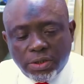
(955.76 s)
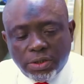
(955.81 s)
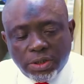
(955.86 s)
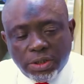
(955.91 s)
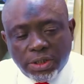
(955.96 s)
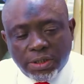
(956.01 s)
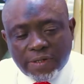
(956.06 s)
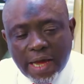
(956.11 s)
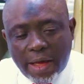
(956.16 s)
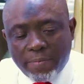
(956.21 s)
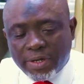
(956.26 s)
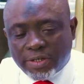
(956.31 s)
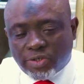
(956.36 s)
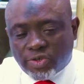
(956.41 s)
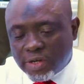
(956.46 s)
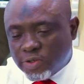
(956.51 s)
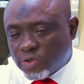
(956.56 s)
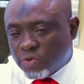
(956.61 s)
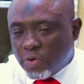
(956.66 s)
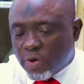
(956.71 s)
it can be
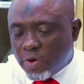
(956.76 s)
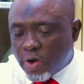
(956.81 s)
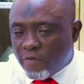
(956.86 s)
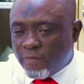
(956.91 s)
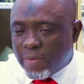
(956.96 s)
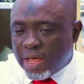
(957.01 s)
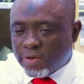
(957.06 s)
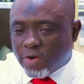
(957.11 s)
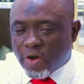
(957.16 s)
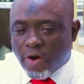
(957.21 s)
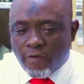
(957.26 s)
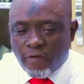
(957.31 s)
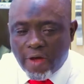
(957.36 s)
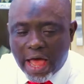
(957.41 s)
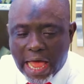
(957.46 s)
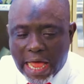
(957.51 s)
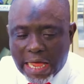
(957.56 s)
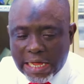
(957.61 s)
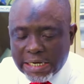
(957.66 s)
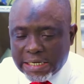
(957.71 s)
traced to
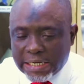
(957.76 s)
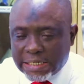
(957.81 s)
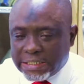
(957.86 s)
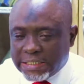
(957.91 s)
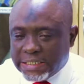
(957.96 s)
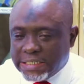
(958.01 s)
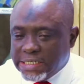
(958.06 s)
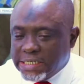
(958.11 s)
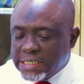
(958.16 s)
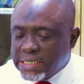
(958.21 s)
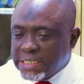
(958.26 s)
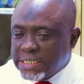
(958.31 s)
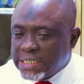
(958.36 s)
government cover.